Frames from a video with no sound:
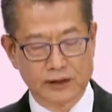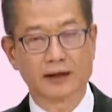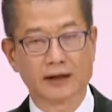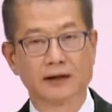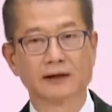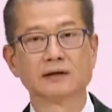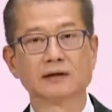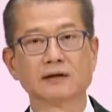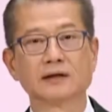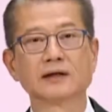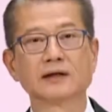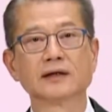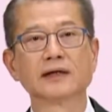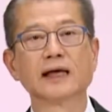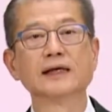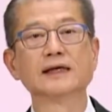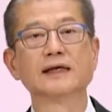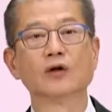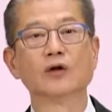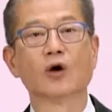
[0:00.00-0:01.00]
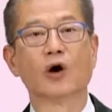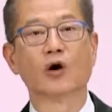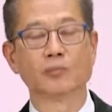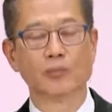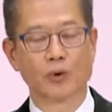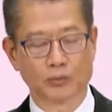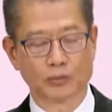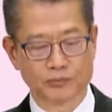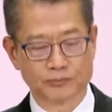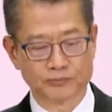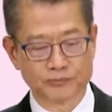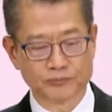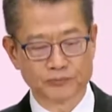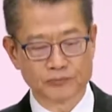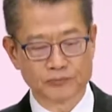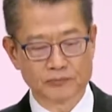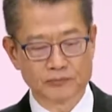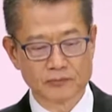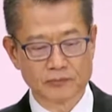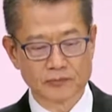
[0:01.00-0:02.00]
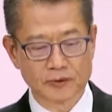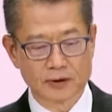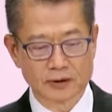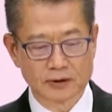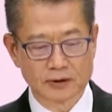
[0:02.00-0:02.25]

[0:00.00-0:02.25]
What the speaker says: to high-quality infrastructure projects.